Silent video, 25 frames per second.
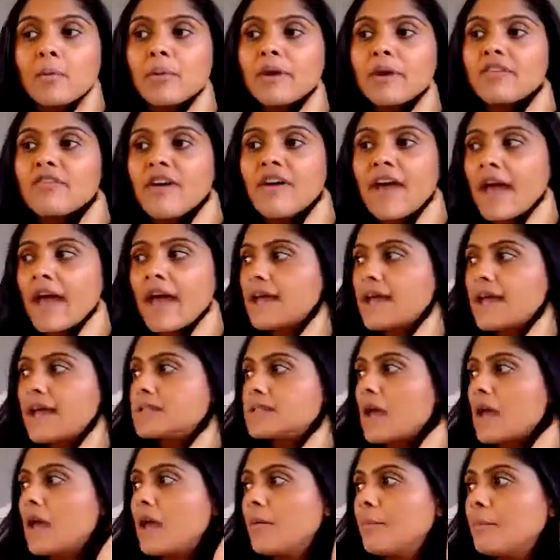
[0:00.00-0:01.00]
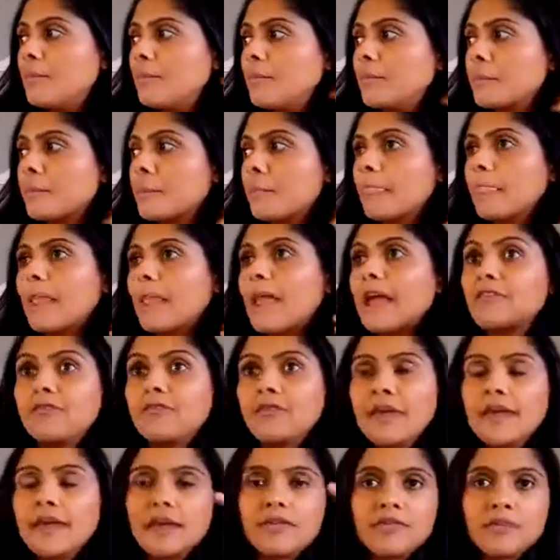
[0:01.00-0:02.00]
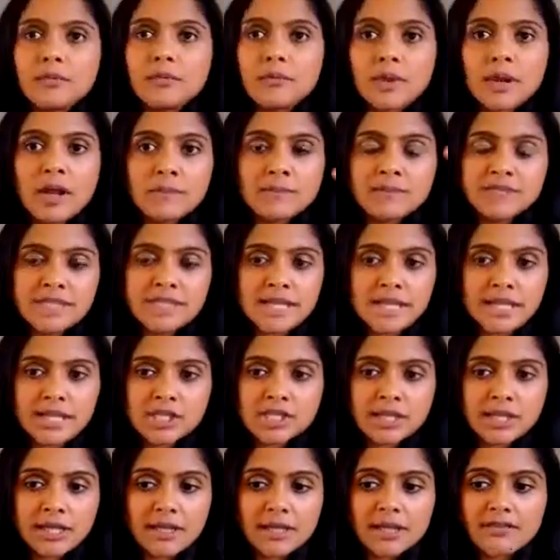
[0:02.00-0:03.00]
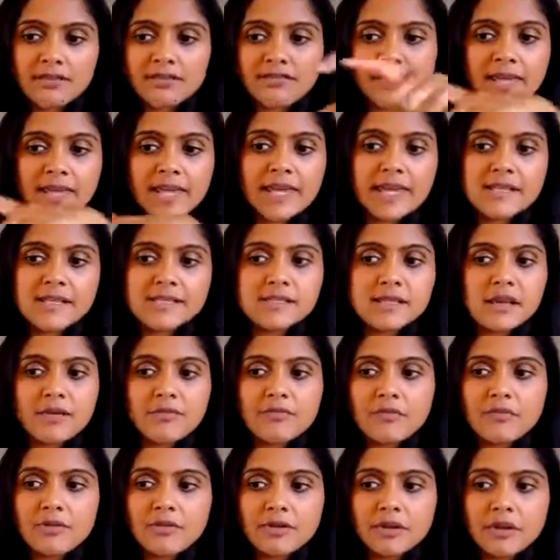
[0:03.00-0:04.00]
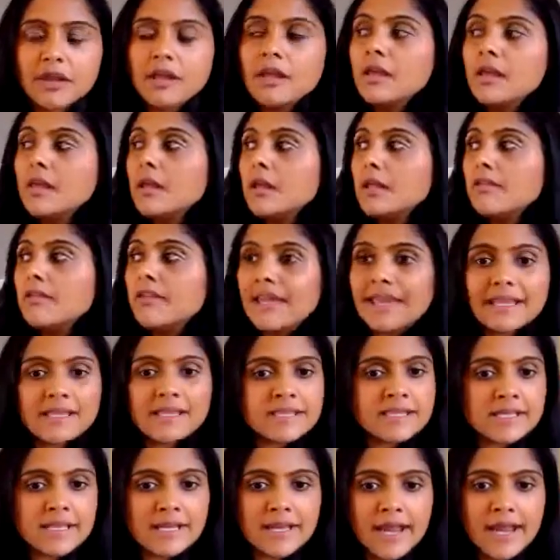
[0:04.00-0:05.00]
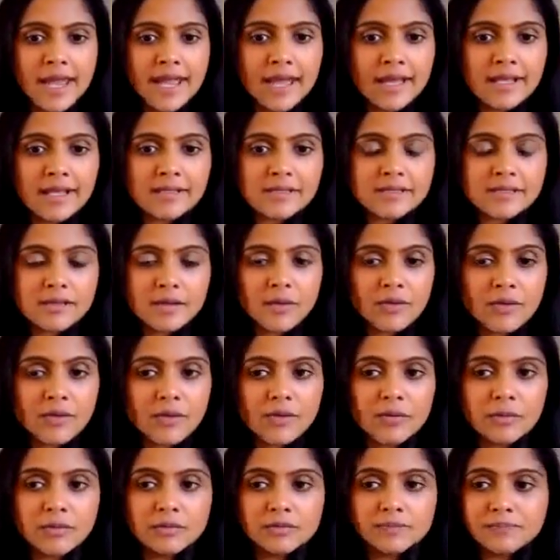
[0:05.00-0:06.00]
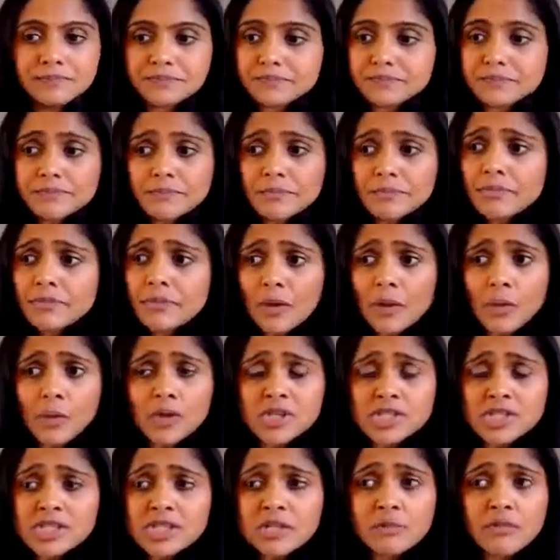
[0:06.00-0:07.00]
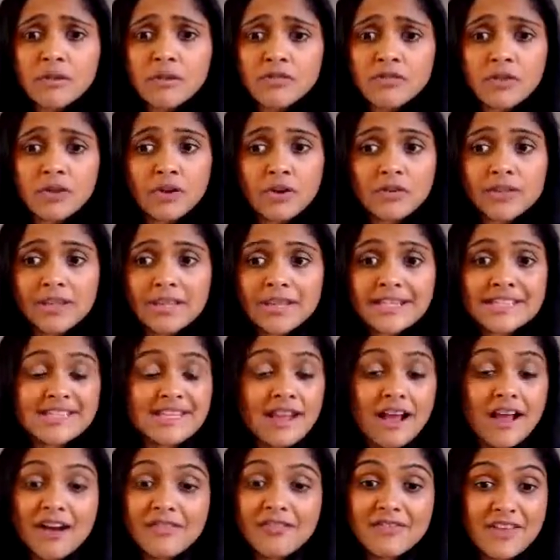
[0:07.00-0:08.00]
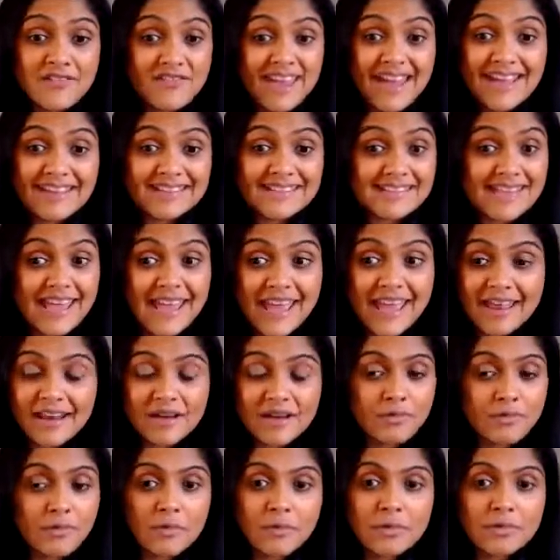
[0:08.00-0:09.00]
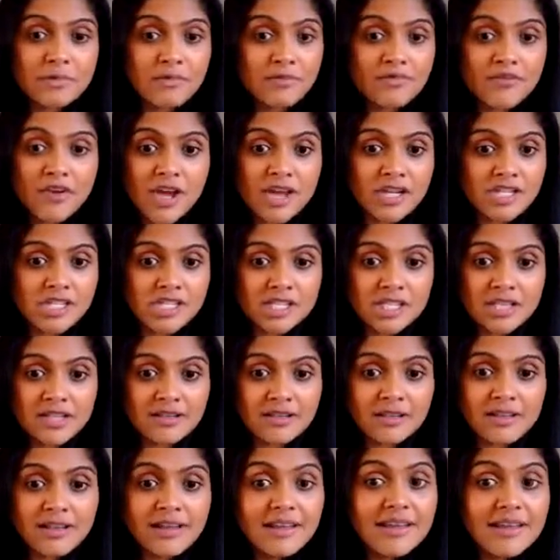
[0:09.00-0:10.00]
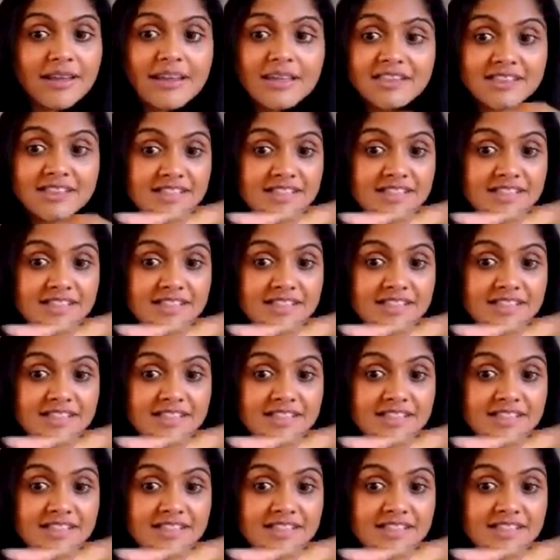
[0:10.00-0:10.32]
we've had even when I'm teaching, if the kids are on the internet or watching a movie on the internet, I've never had any problem with Virgin. The